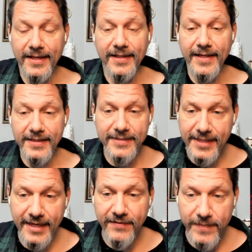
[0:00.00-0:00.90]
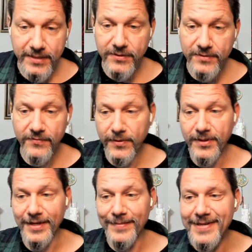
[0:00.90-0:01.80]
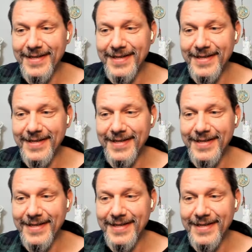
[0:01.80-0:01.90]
like to have me do it for them,